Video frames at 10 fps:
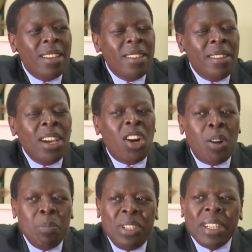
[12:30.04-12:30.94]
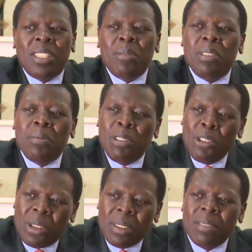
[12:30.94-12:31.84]
the objects of
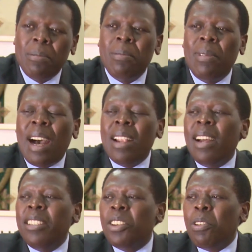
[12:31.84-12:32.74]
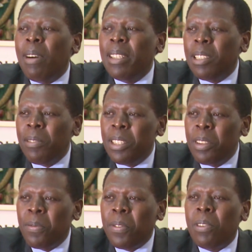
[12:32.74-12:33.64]
devolution under Article
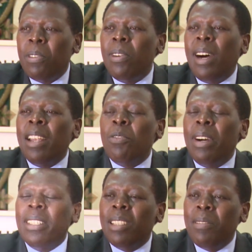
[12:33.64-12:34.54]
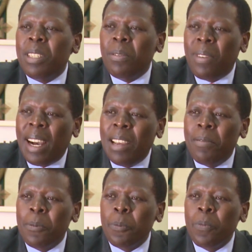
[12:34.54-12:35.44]
174 and
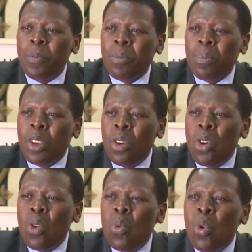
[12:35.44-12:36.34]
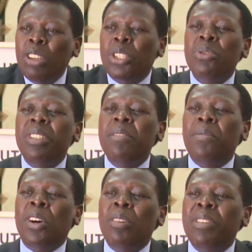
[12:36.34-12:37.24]
175 was to
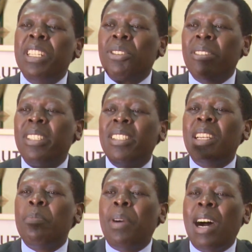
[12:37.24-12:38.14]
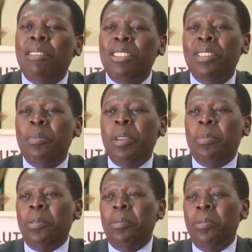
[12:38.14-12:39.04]
devolve resources and power to the people.